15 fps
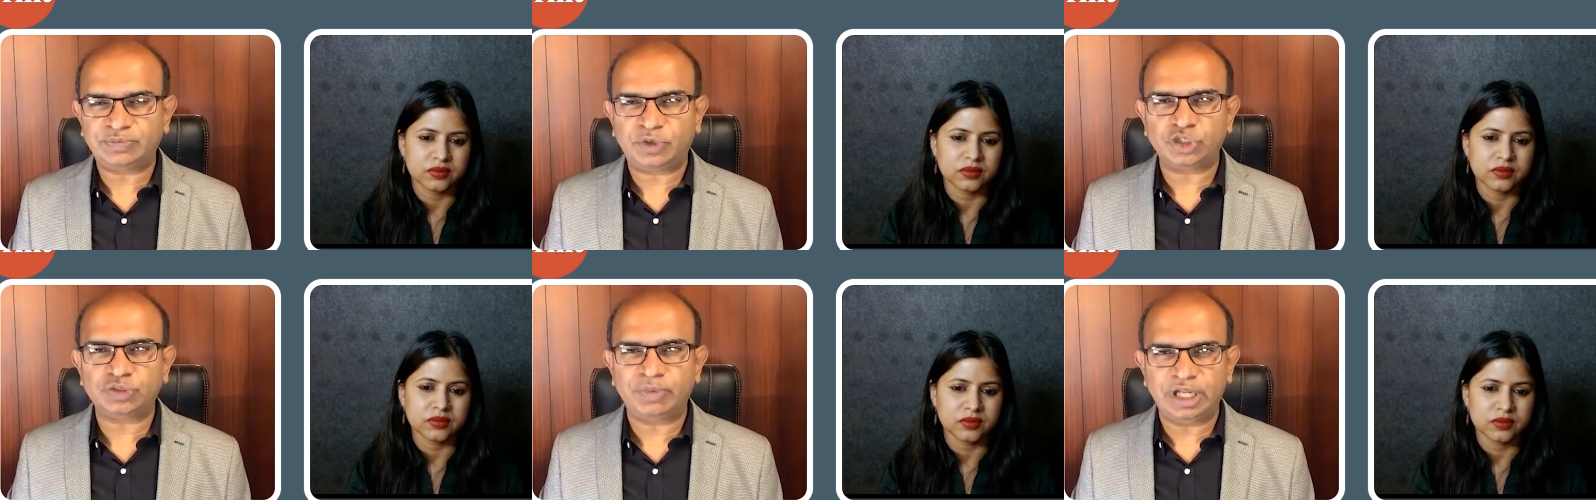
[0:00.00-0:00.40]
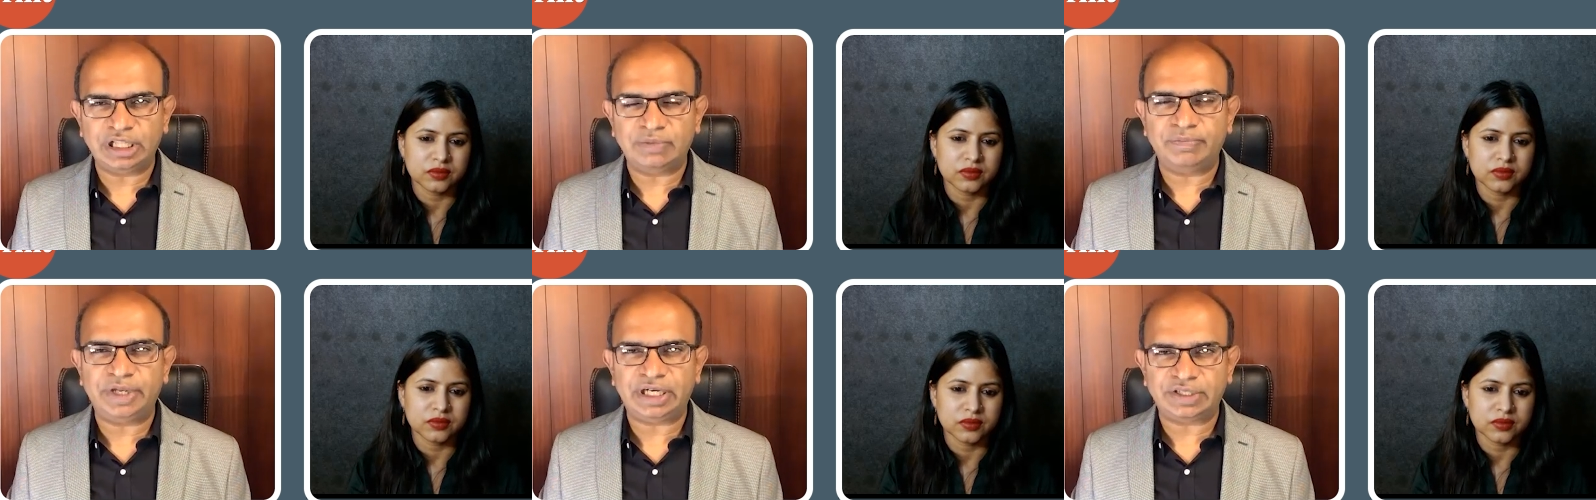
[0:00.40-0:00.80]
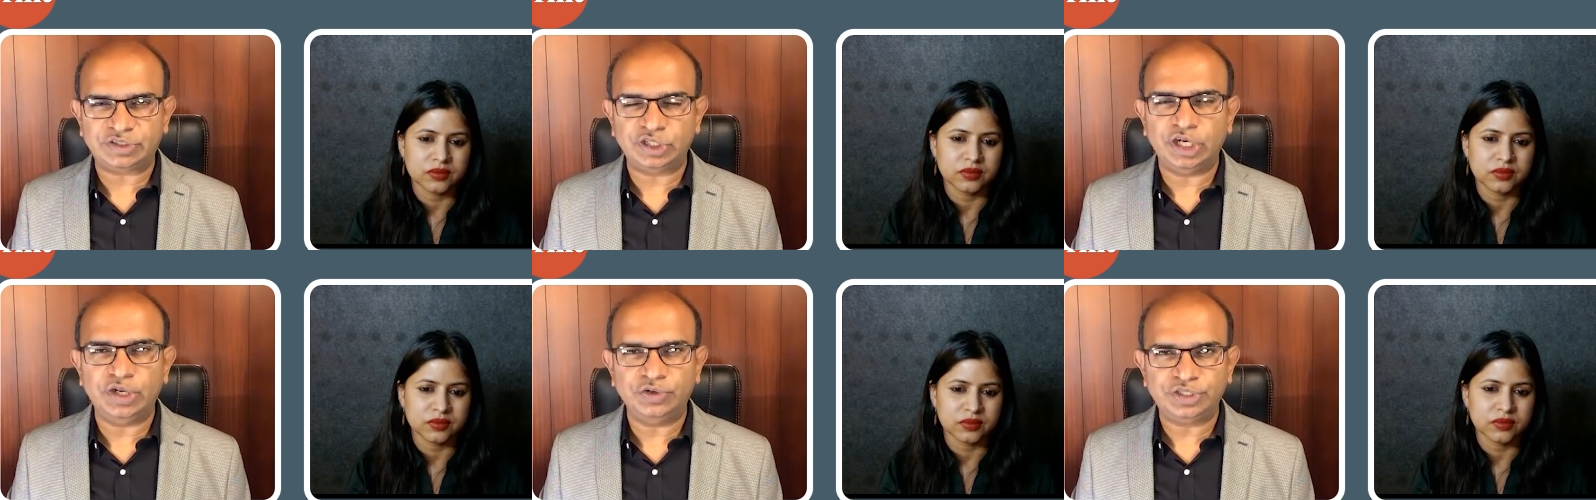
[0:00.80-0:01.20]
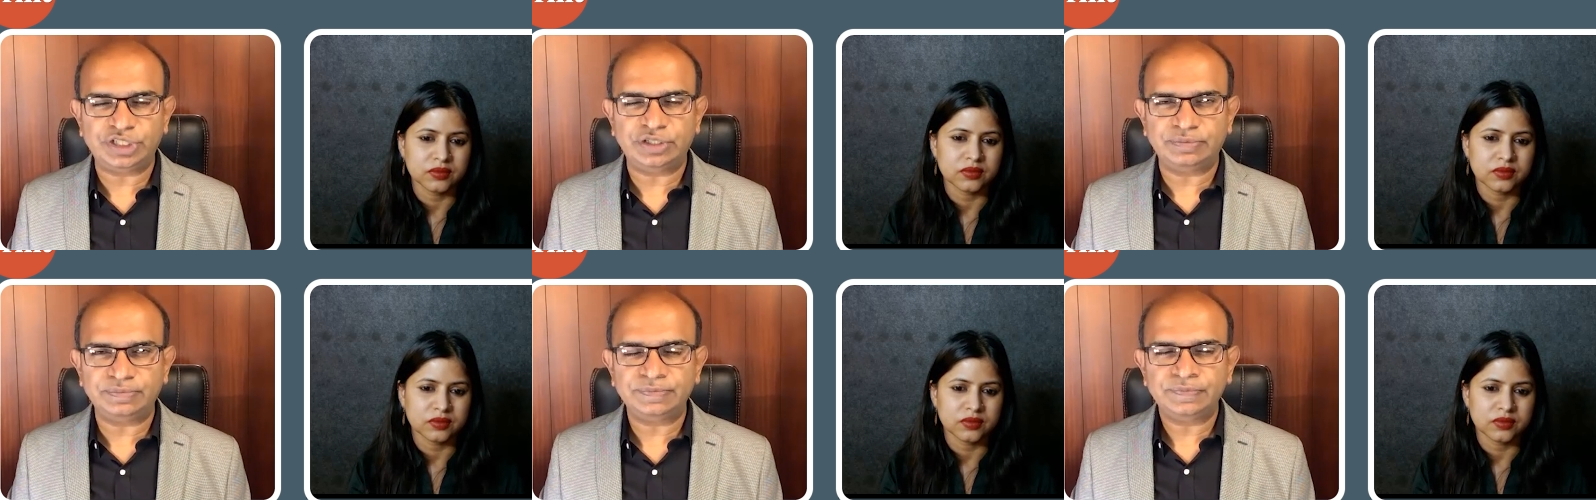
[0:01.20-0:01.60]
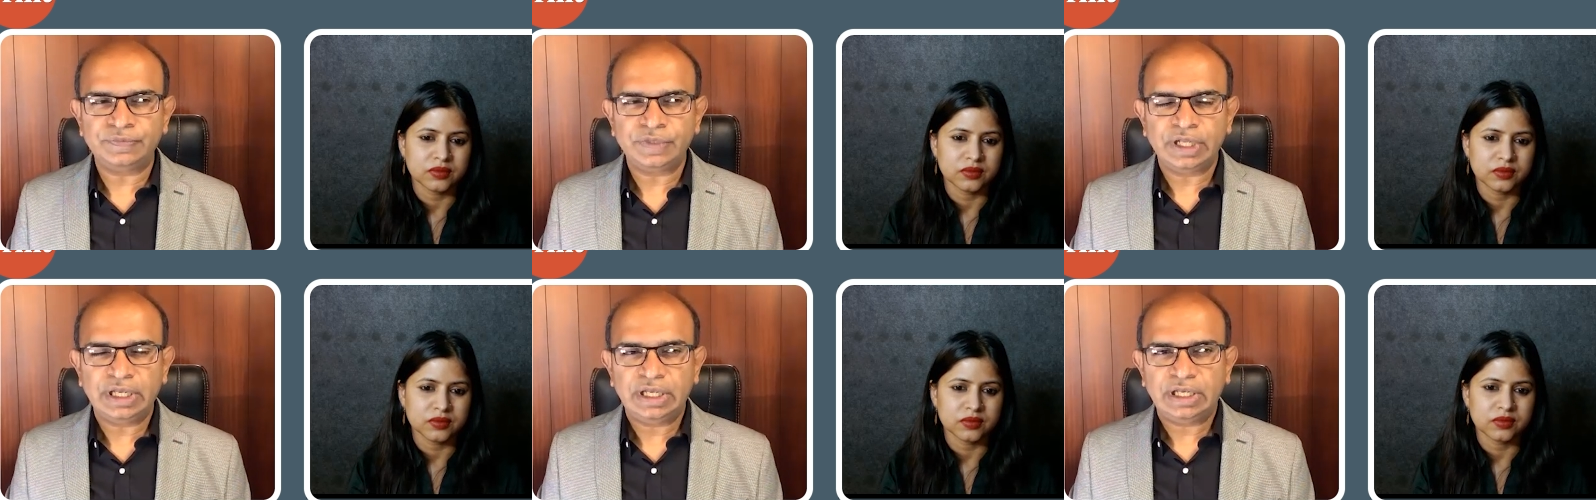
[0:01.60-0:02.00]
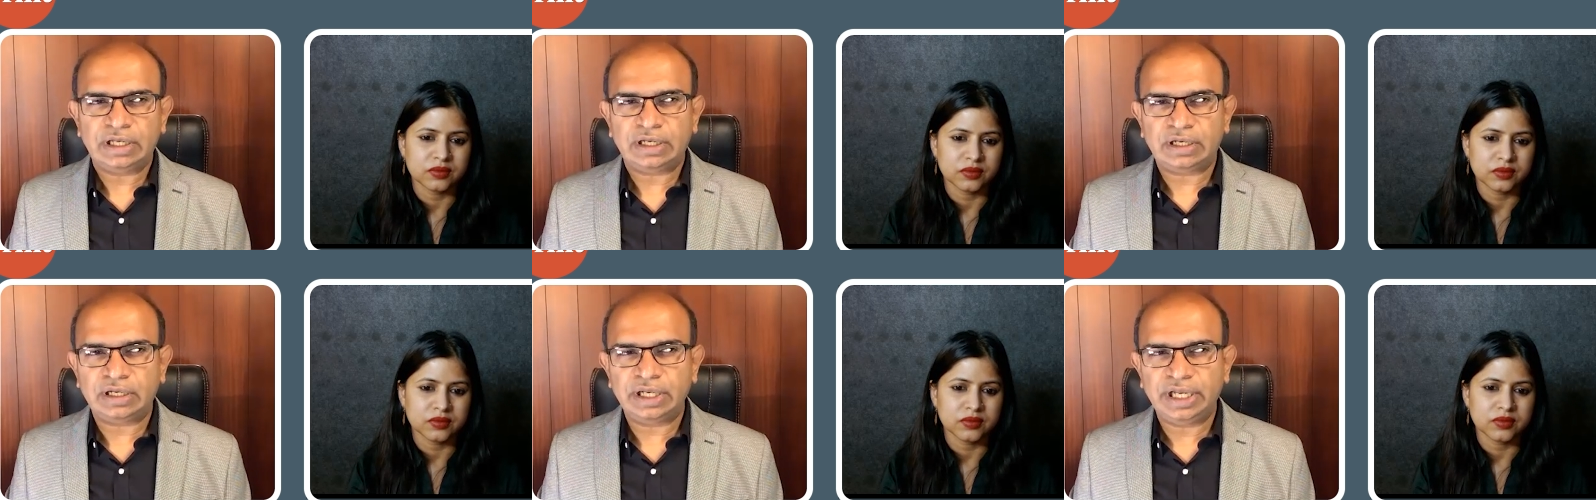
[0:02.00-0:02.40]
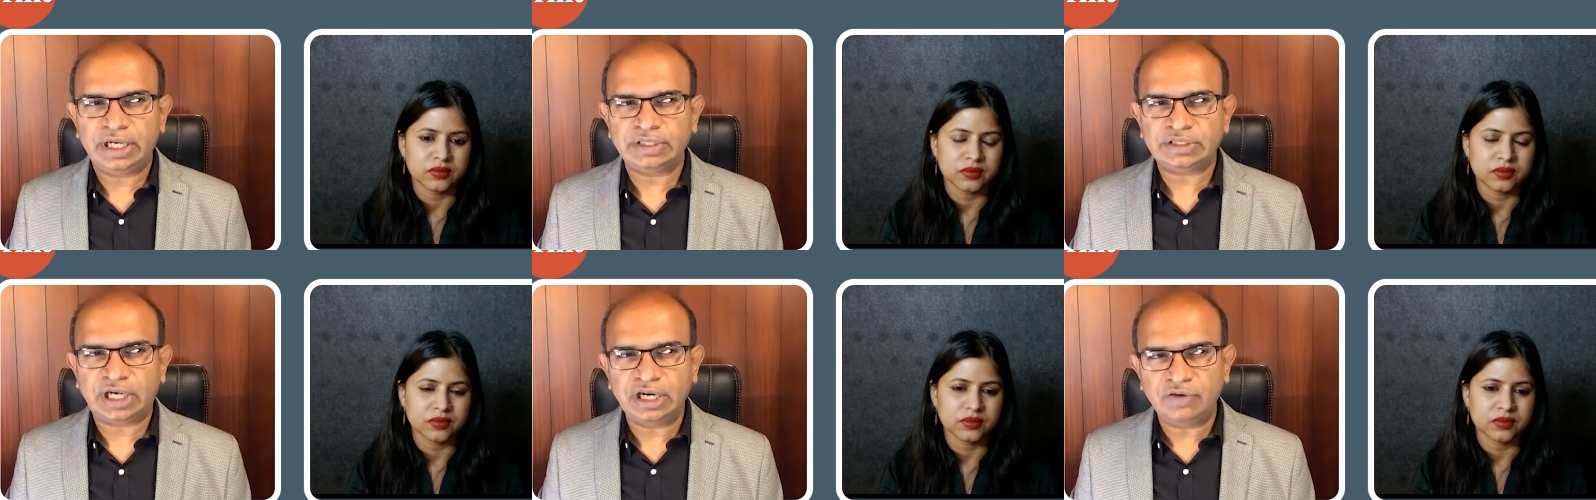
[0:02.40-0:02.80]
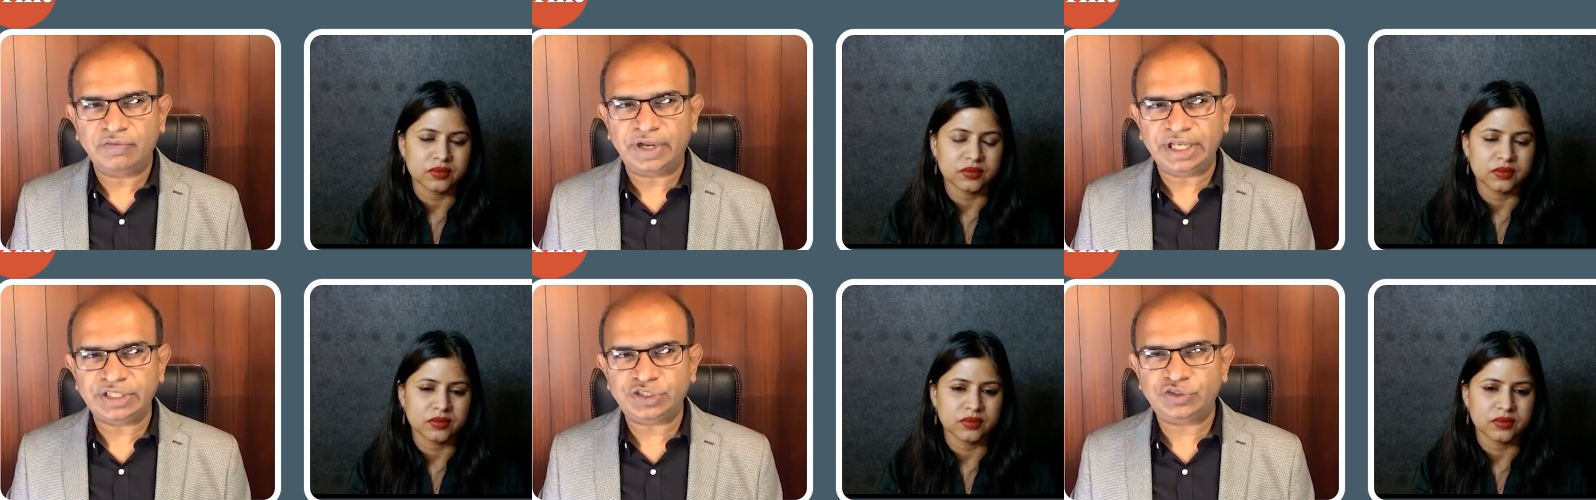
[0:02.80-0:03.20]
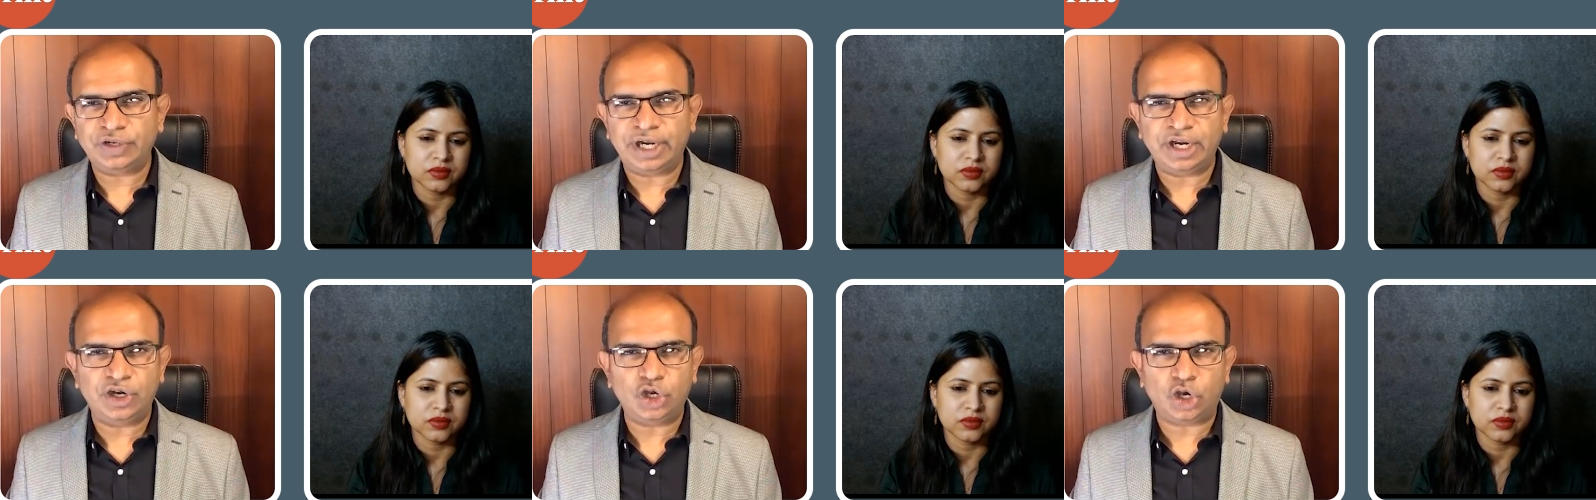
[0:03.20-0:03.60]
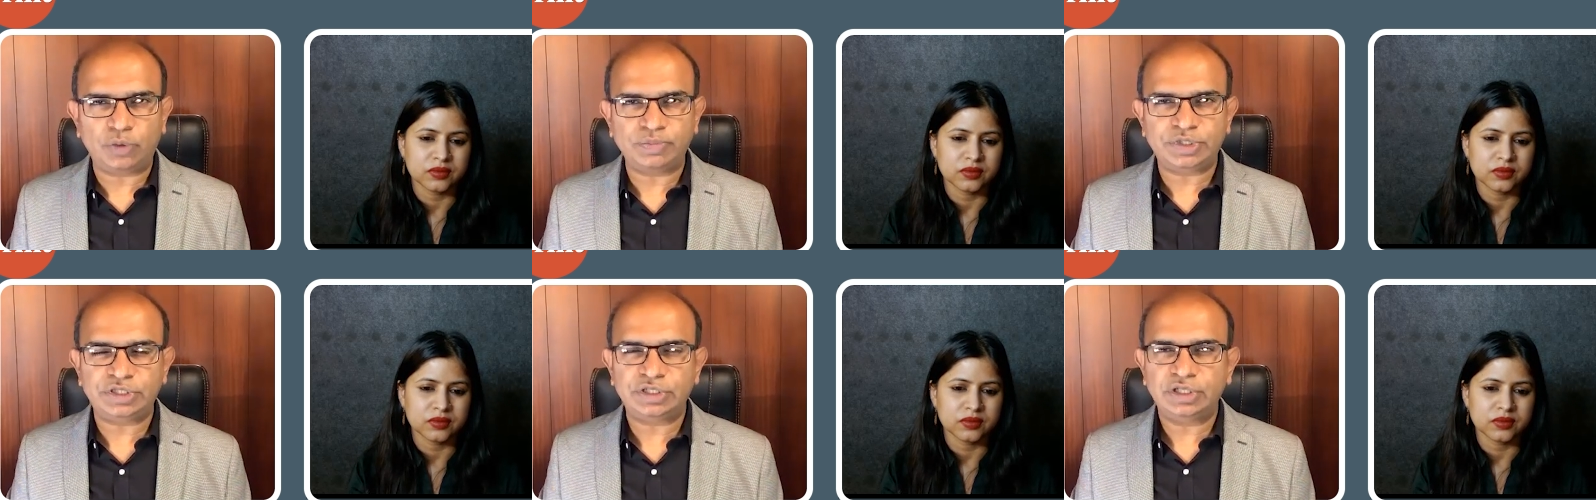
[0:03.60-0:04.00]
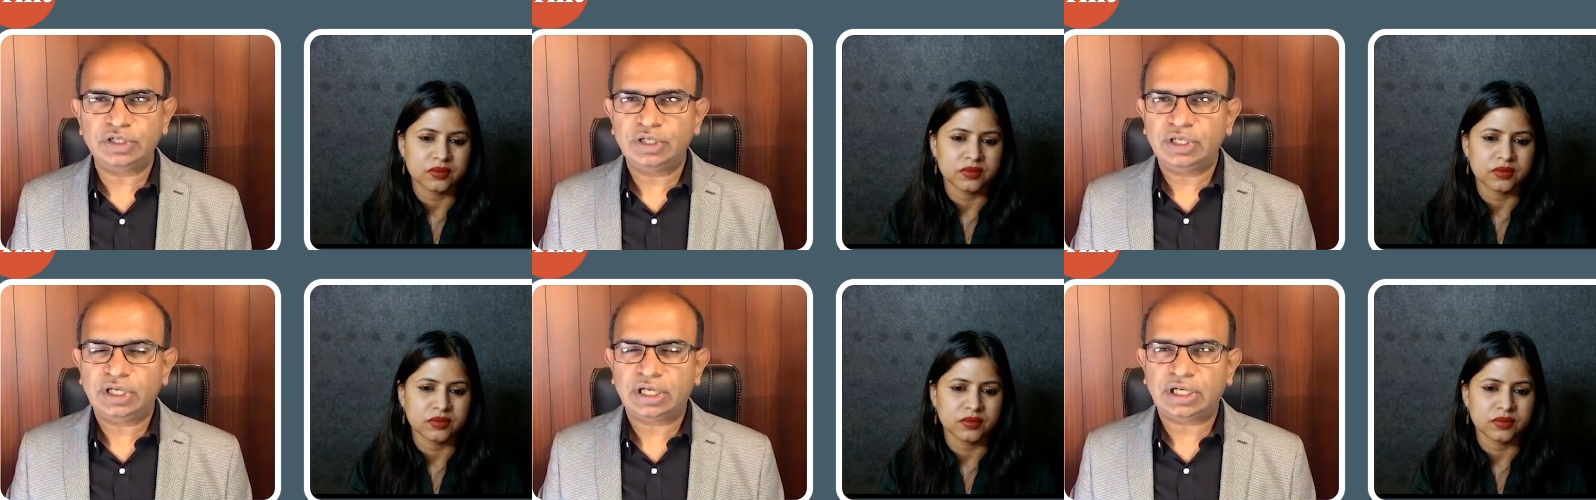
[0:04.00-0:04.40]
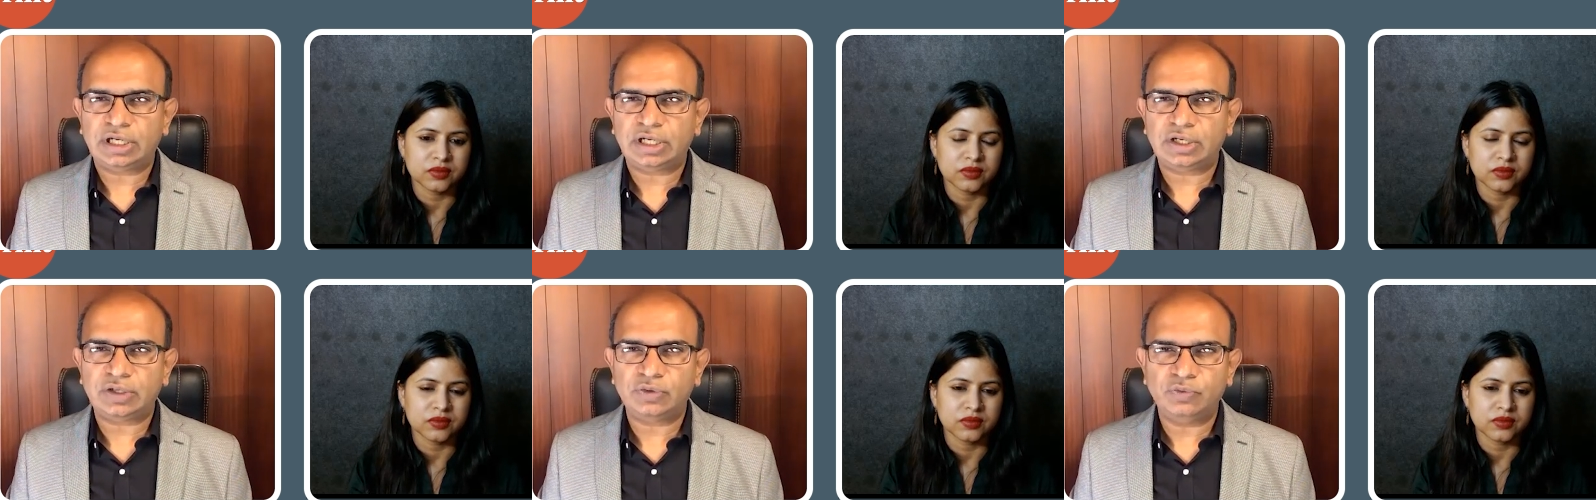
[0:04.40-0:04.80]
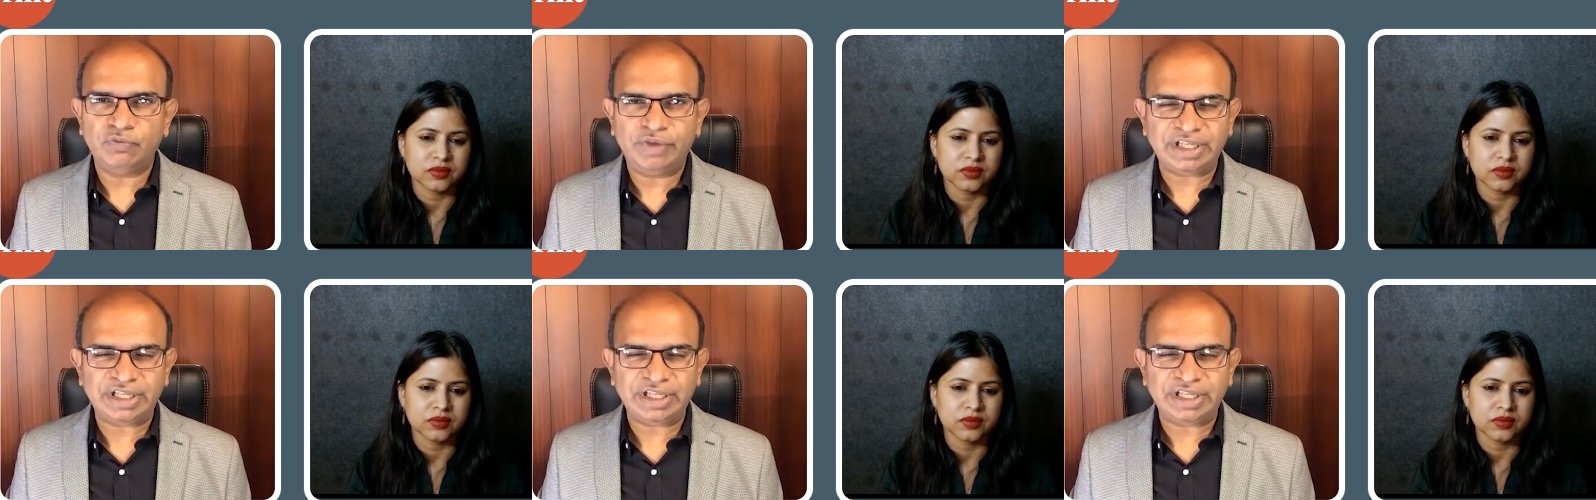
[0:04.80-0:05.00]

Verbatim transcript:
Speaker 1: possibly the better solution. Uh, it is unwise to adopt uh,